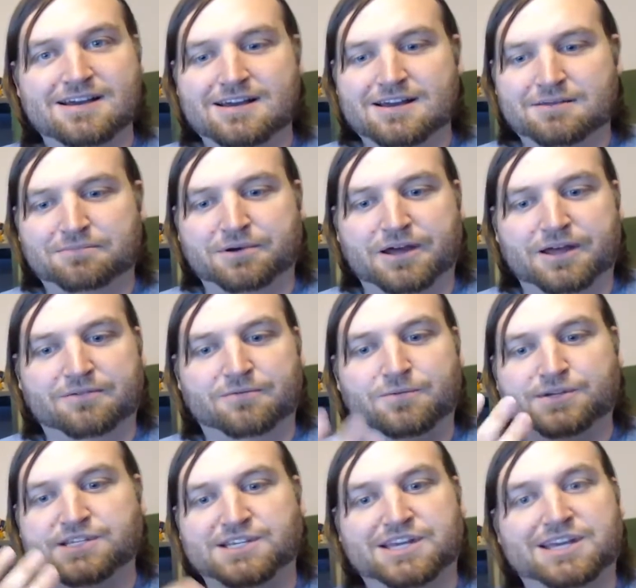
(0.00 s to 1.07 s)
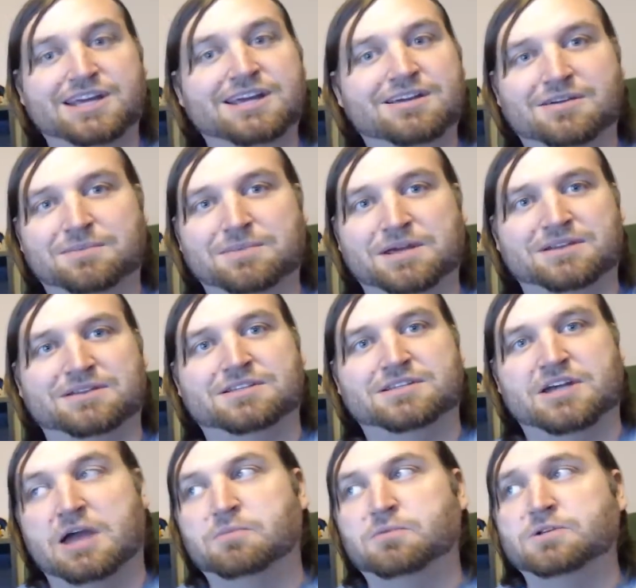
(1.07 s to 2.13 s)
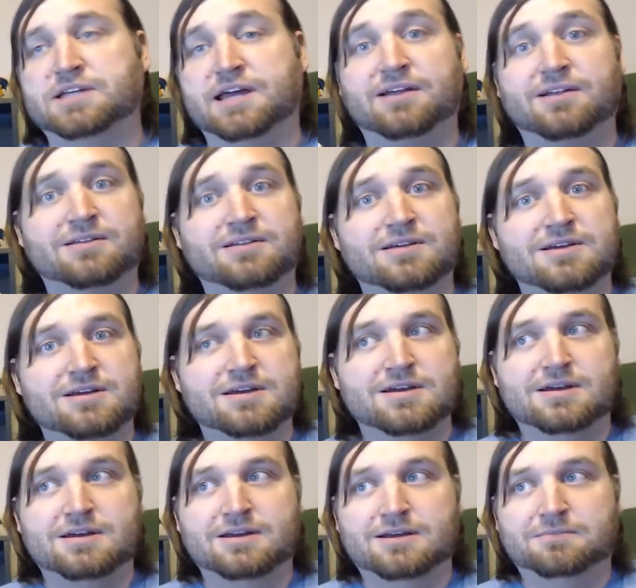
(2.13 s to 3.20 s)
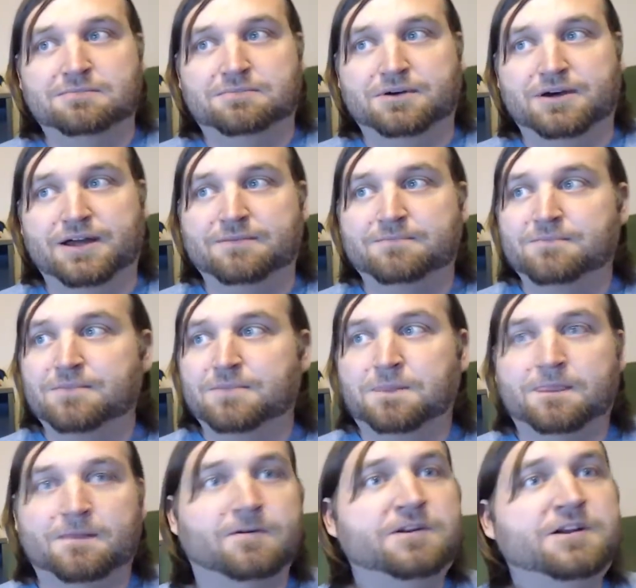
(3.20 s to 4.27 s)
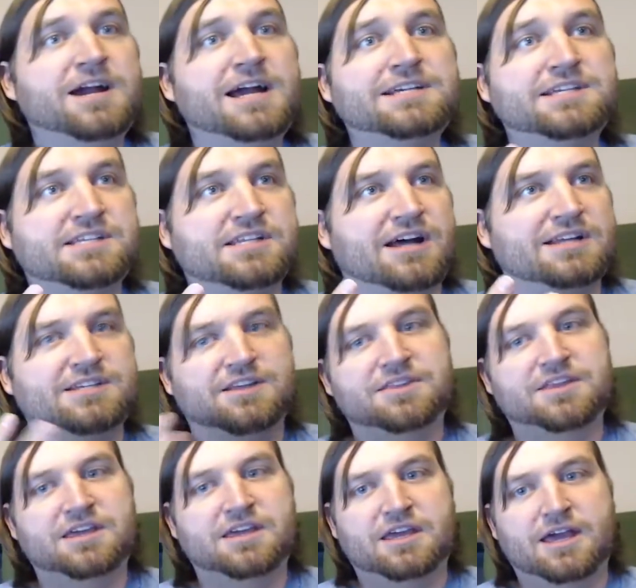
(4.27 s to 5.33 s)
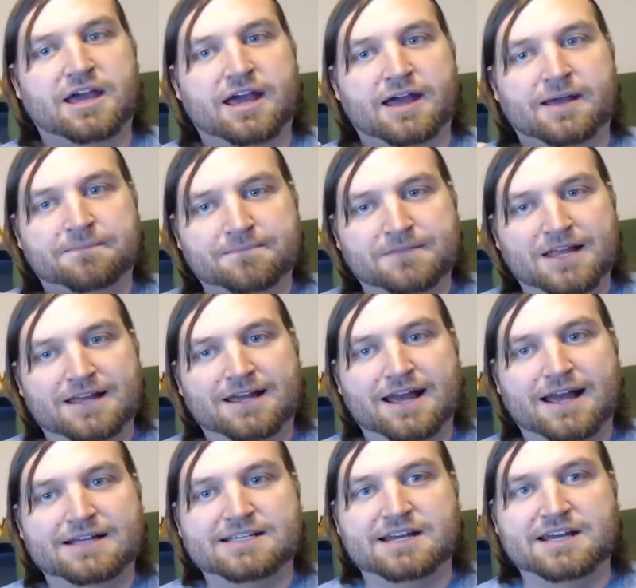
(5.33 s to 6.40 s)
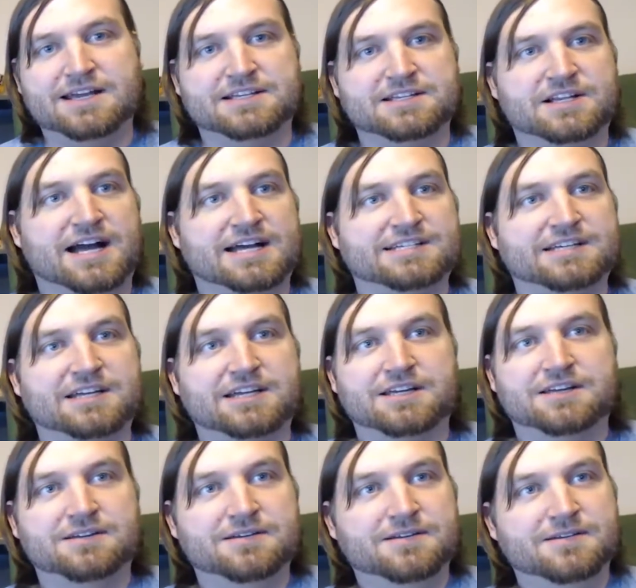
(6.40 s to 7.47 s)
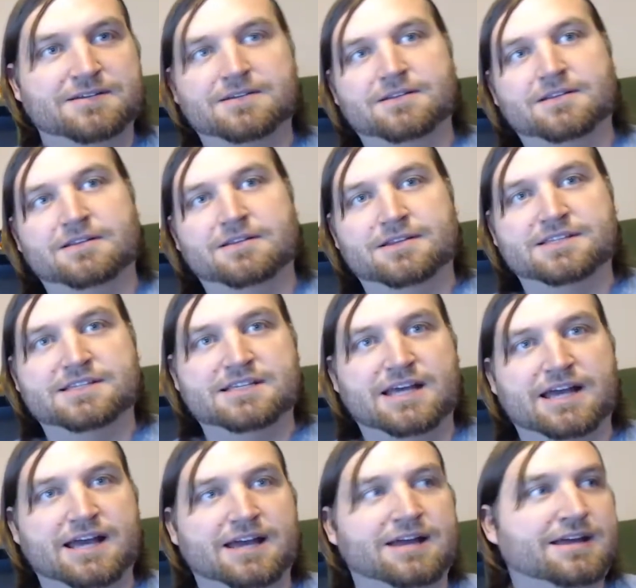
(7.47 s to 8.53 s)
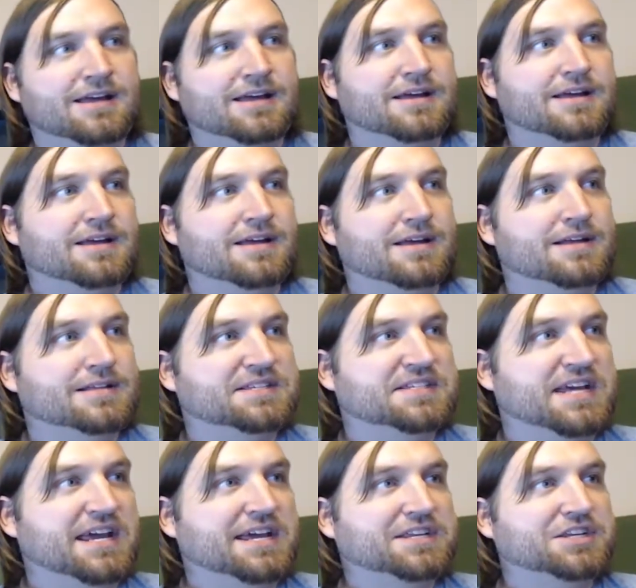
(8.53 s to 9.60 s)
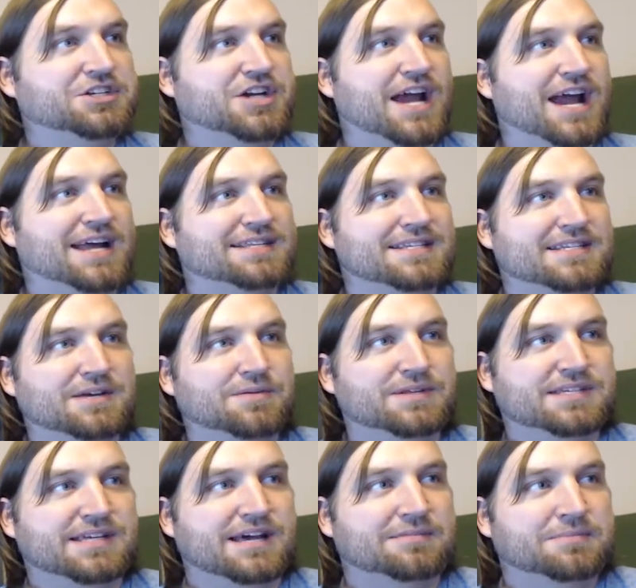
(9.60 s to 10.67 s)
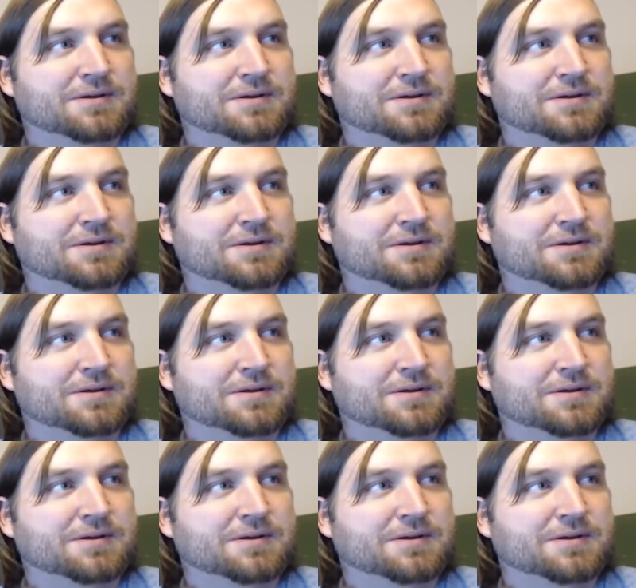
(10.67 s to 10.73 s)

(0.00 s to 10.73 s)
But we'll see. I mean, time will tell. But what are your guys' thoughts on the SNES Classic? Let's take it to chat and see what's up.